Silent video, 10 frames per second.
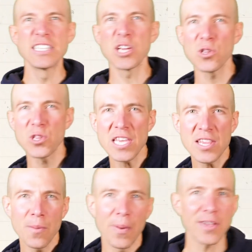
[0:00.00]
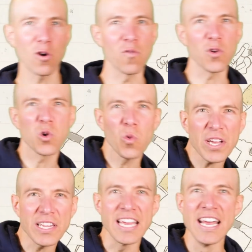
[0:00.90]
to lean the bike over
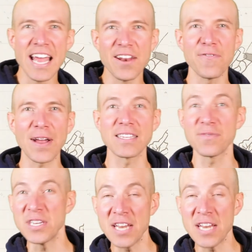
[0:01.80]
quickly and effectively,